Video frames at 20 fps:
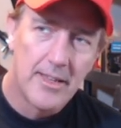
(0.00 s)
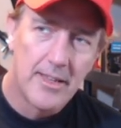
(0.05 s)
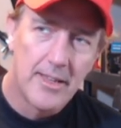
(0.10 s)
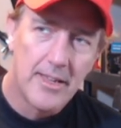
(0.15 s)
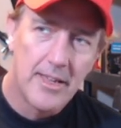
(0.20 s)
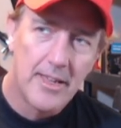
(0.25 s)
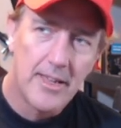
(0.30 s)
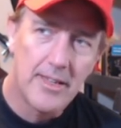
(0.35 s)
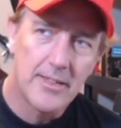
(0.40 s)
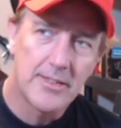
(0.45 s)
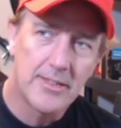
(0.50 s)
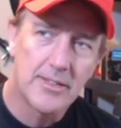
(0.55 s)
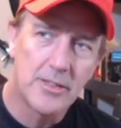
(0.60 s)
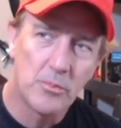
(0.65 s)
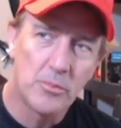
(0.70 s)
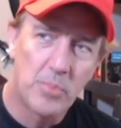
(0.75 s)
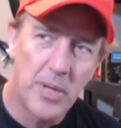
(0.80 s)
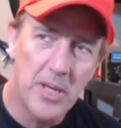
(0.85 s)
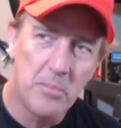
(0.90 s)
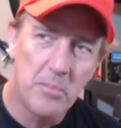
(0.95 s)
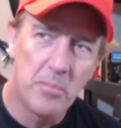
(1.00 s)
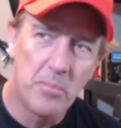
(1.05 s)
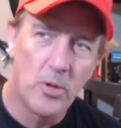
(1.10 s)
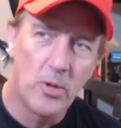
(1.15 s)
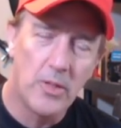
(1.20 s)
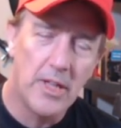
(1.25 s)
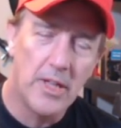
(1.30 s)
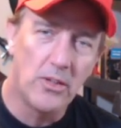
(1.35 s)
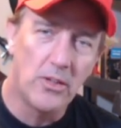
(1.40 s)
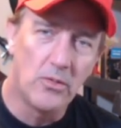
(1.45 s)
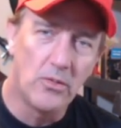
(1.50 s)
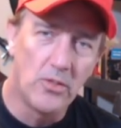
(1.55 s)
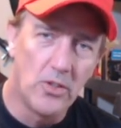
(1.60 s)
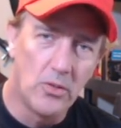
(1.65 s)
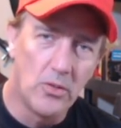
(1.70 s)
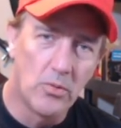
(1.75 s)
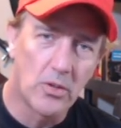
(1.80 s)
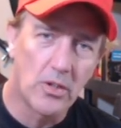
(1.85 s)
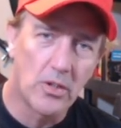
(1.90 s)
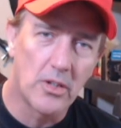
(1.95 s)
Is the people that you
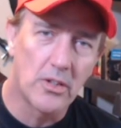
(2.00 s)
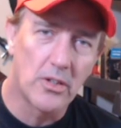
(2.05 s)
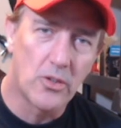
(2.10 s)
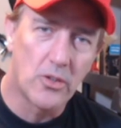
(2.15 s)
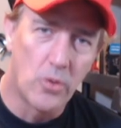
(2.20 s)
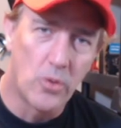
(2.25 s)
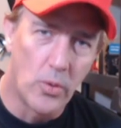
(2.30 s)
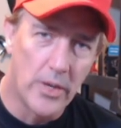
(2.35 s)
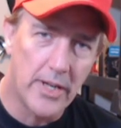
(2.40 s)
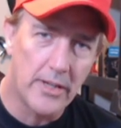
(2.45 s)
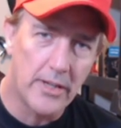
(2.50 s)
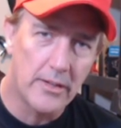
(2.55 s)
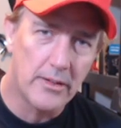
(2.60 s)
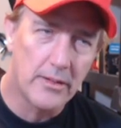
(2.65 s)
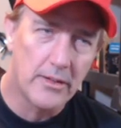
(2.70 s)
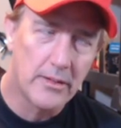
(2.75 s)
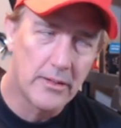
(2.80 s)
knew were going to quit